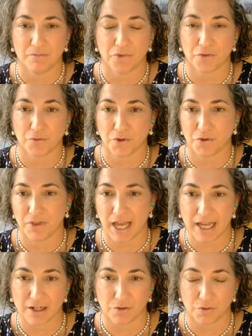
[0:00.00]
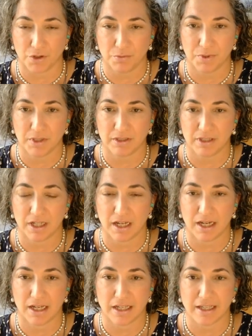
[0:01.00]
through that group,
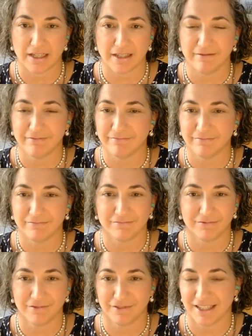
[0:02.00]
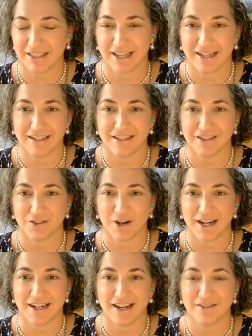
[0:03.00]
I decided to
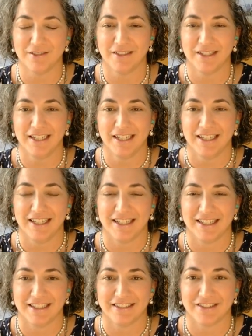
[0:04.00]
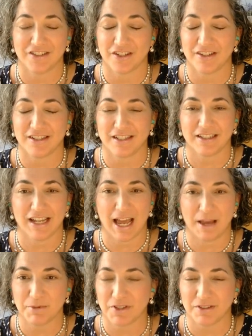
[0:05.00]
try it out and just
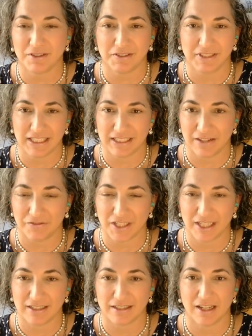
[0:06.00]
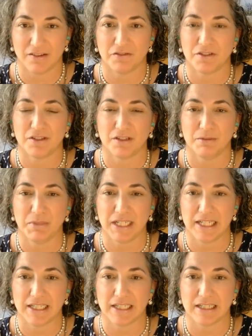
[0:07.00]
absolutely loved it. Loved
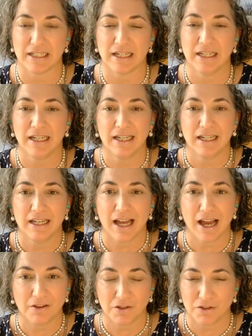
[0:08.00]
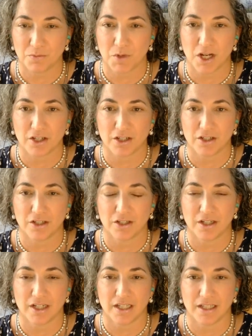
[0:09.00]
being out on the
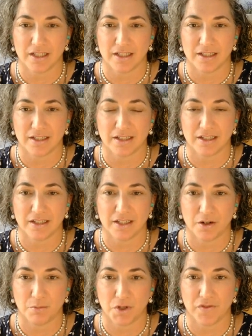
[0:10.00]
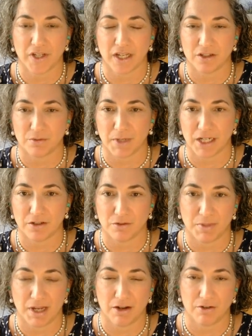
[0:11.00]
water and, moving under my
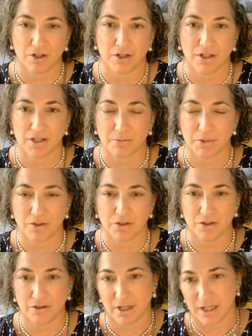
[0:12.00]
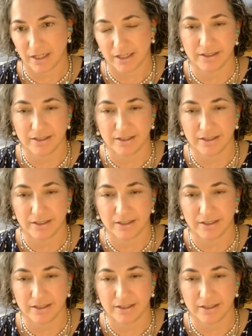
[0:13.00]
own power as opposed to